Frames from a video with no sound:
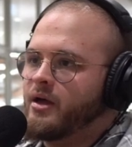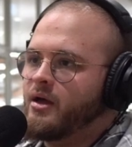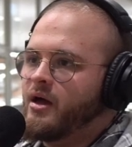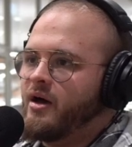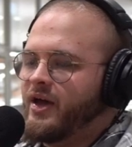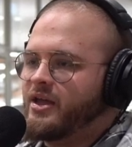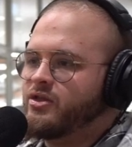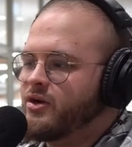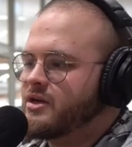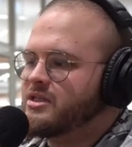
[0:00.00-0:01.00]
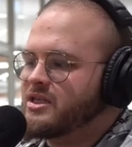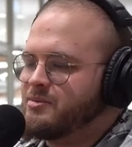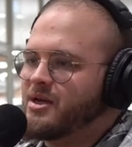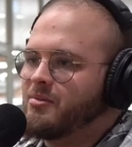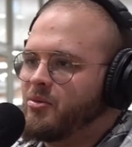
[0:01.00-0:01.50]
Yeah. Like, there is
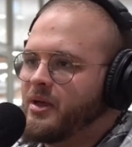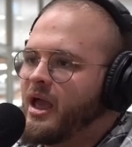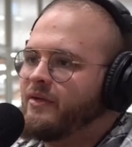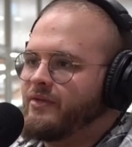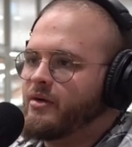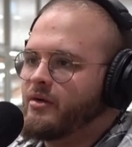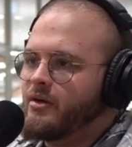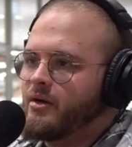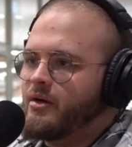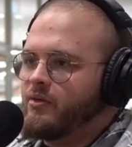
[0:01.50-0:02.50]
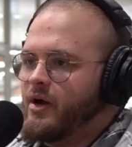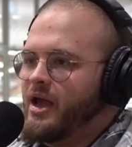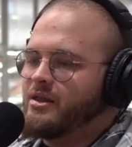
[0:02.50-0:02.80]
despicable behavior, right?